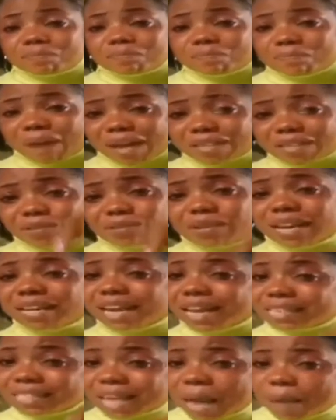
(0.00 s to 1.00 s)
pastor that
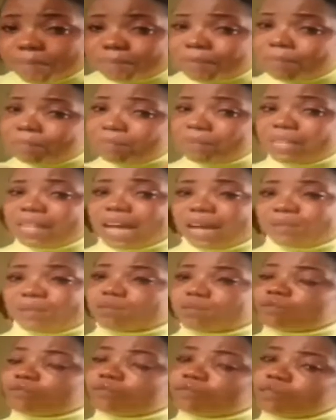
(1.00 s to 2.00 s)
is helping me now
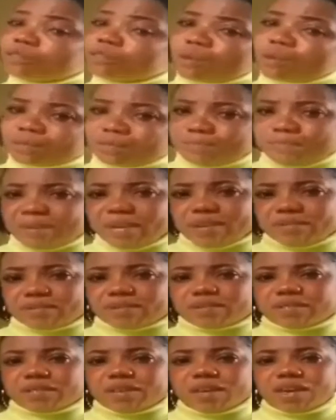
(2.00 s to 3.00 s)
to foot those
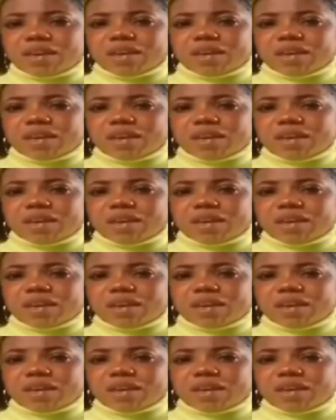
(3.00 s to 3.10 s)
bills.